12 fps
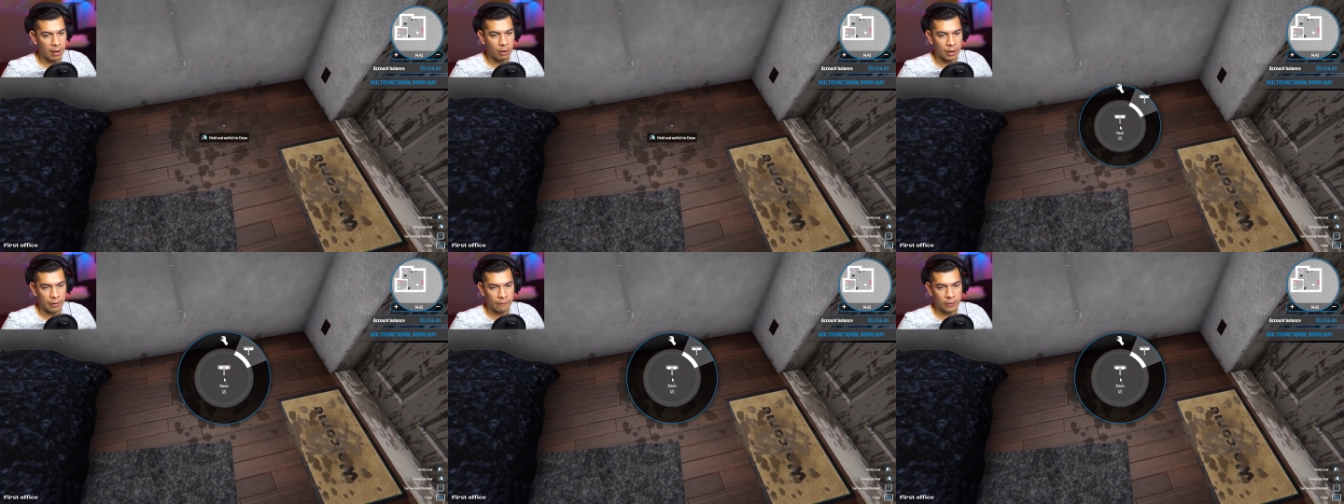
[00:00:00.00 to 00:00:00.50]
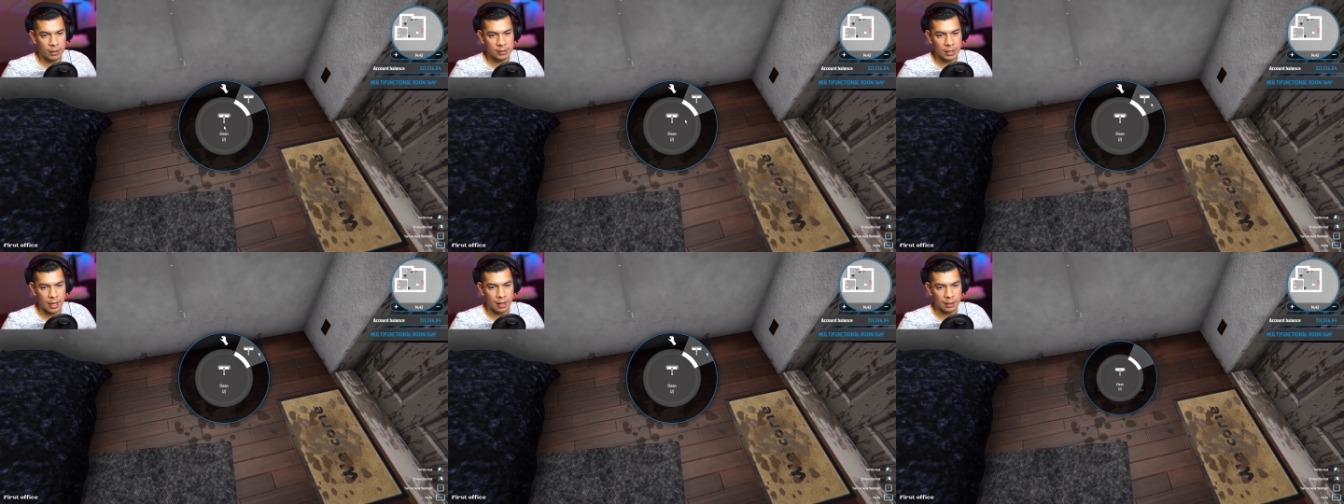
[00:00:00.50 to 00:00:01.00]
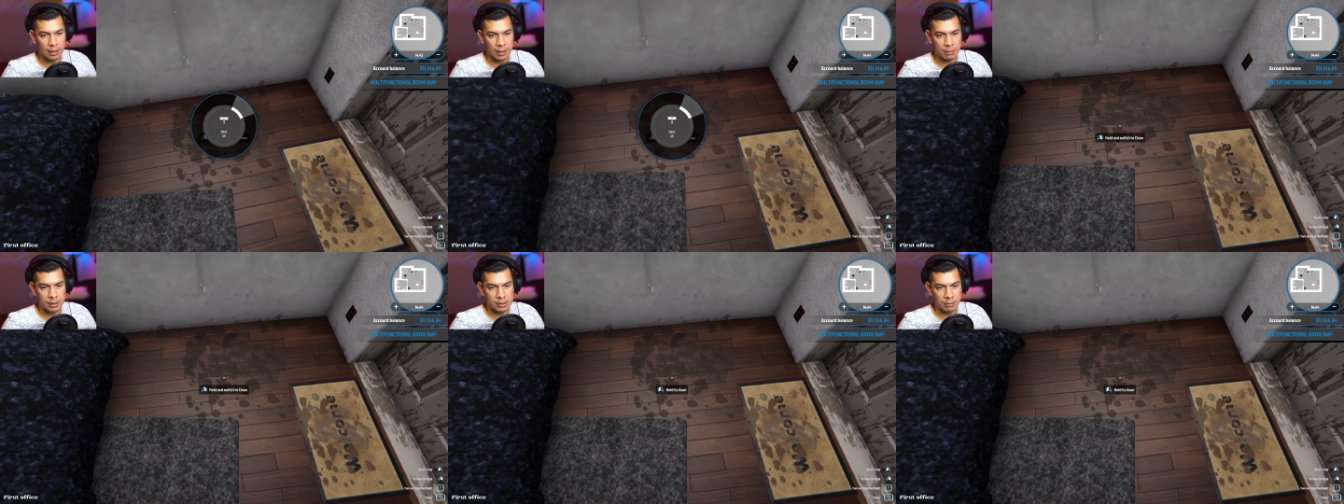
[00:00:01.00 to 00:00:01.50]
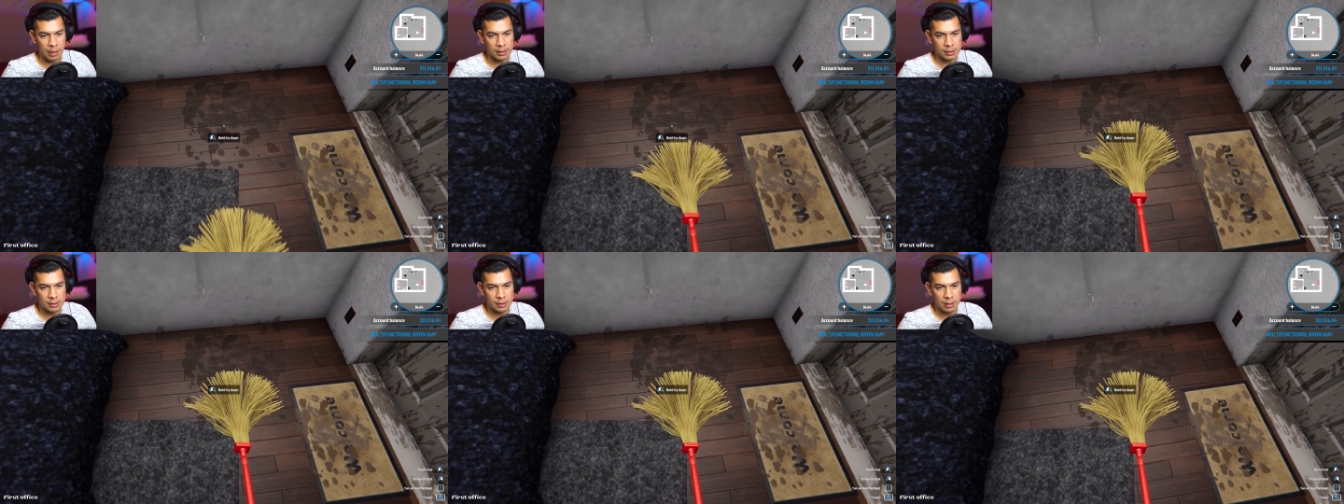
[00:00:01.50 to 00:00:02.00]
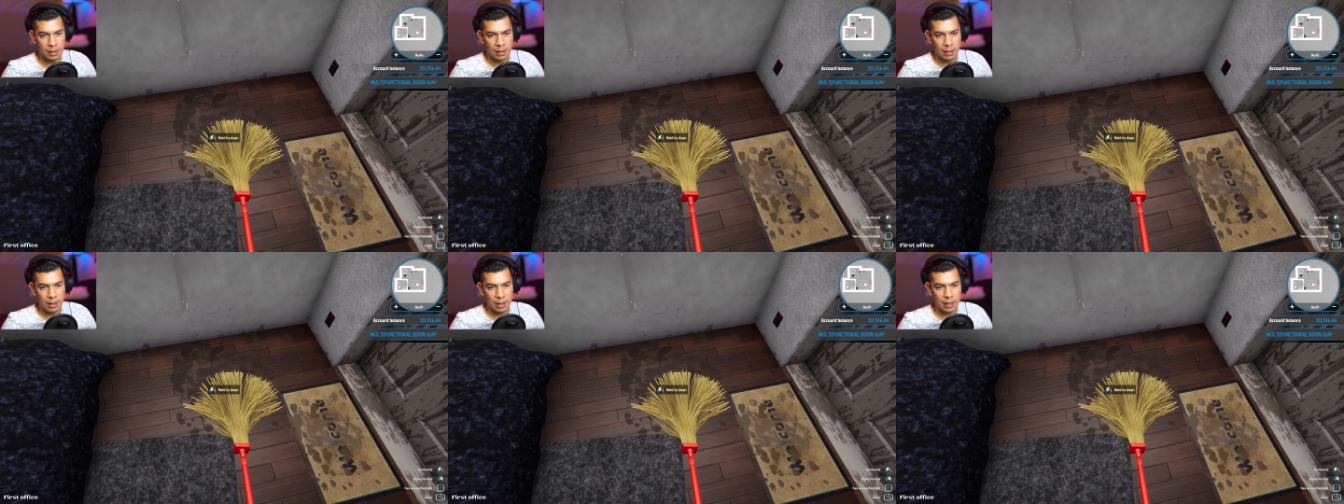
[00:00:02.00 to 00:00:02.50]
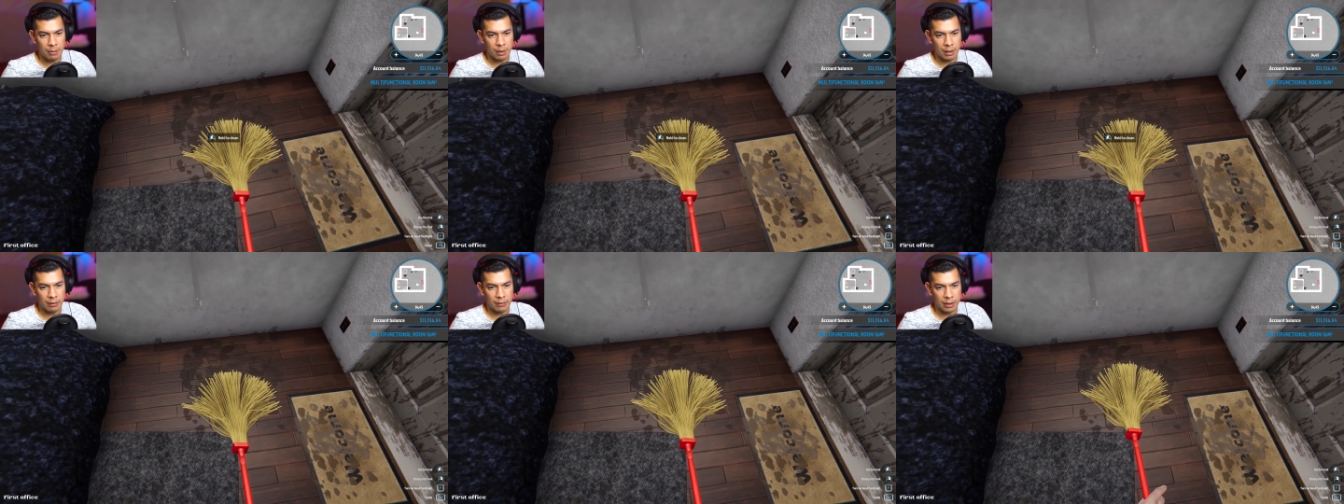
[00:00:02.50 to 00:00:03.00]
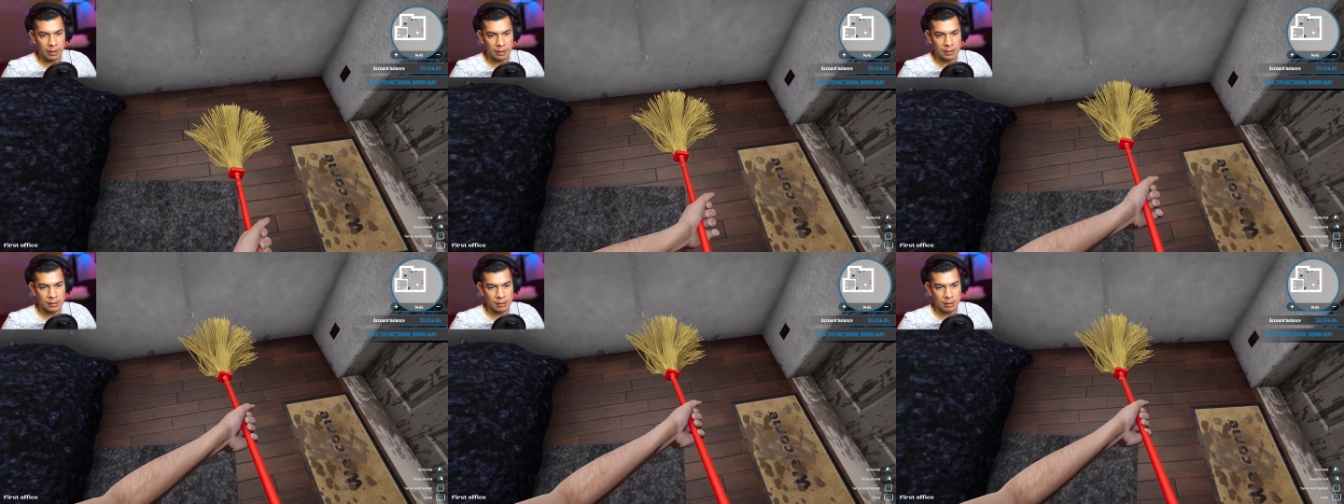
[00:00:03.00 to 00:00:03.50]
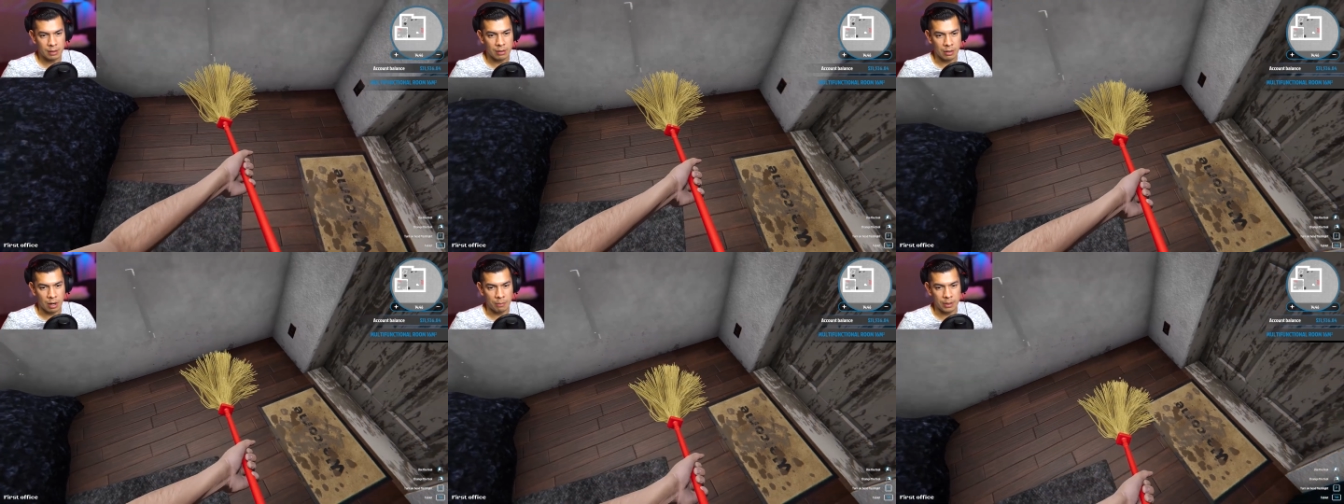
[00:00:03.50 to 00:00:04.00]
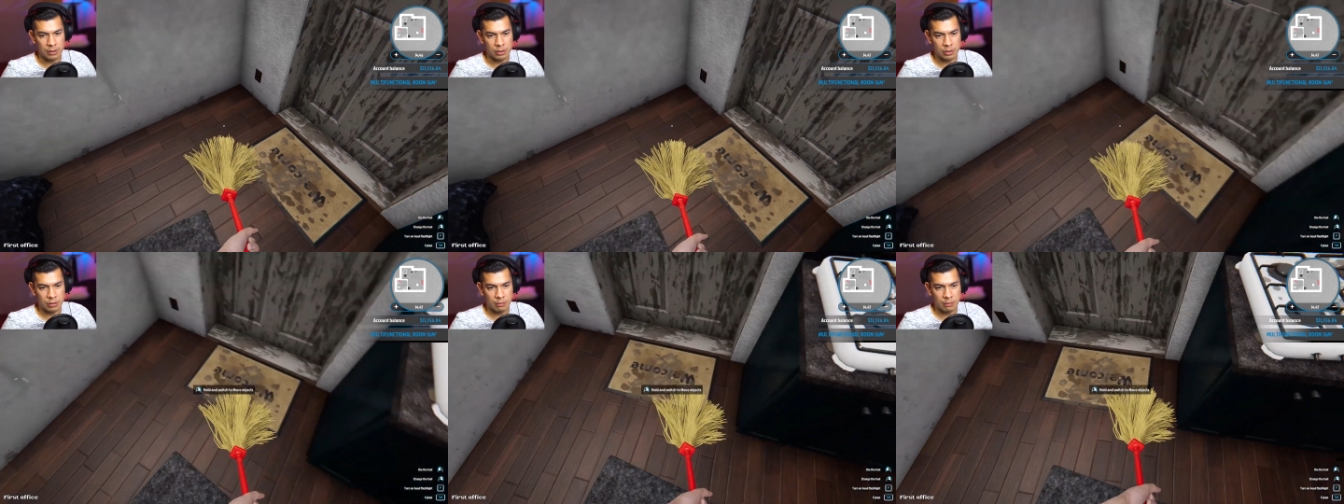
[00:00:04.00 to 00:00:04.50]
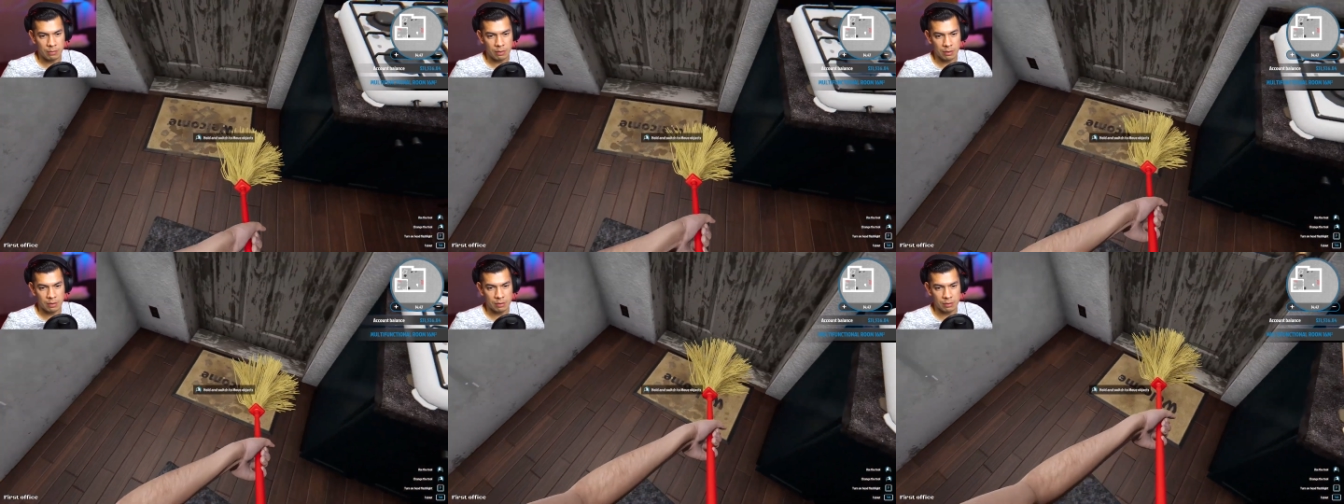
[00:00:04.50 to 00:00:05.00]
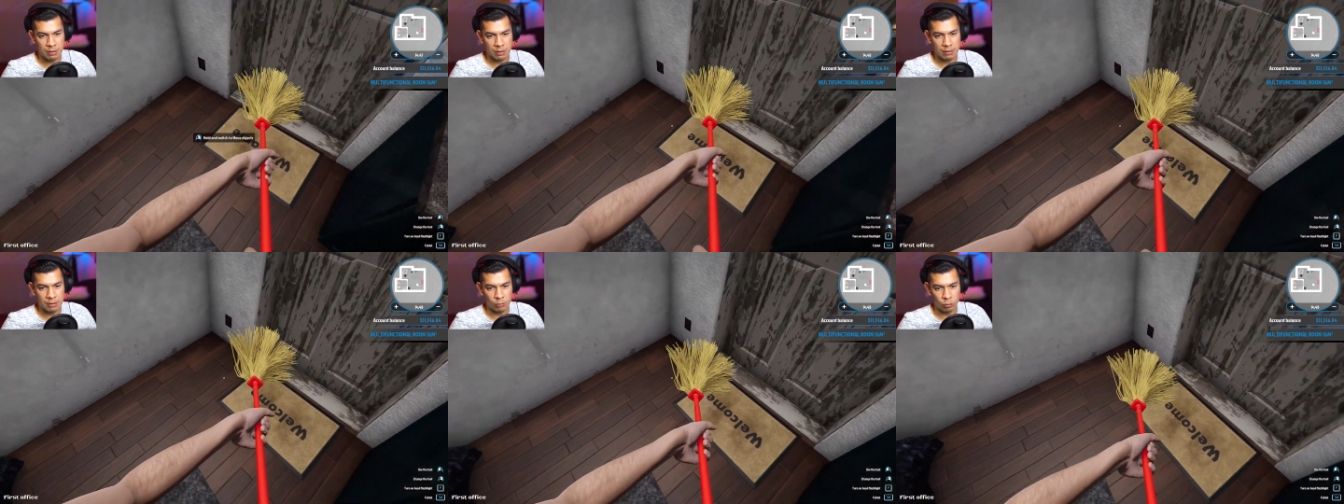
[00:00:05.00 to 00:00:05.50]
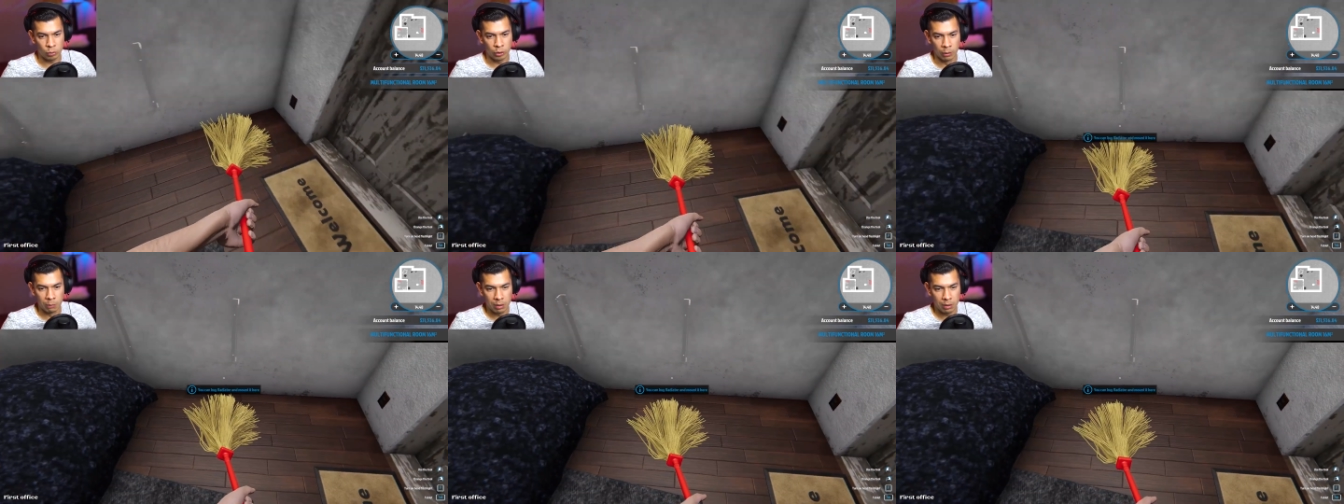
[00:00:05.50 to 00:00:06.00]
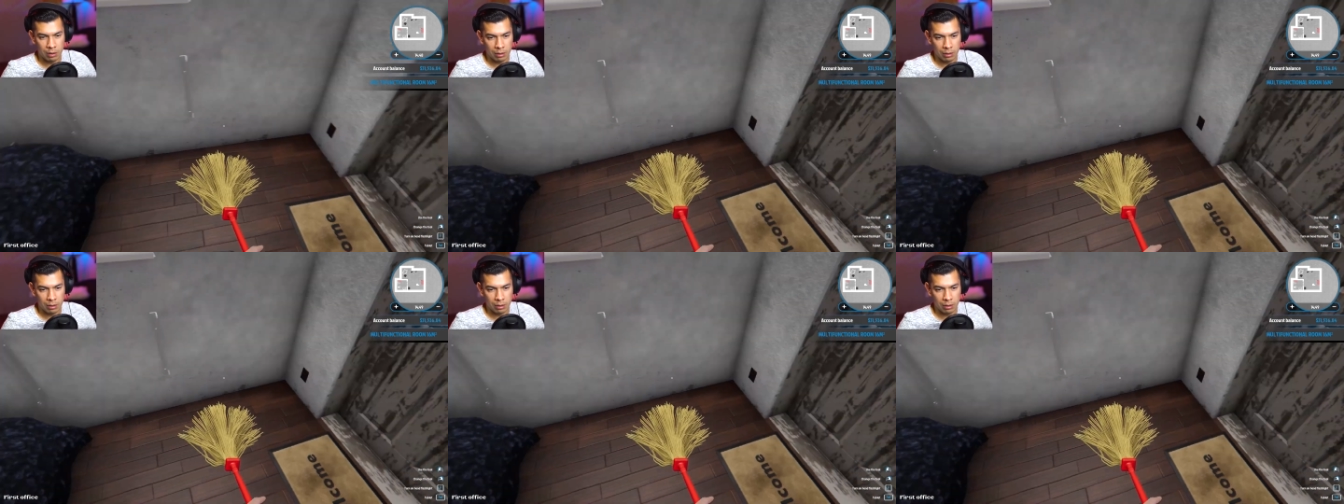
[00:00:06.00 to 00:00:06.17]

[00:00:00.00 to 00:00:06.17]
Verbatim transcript: I, all right, first I gotta clean up this mess. I can't be living in this garbage room.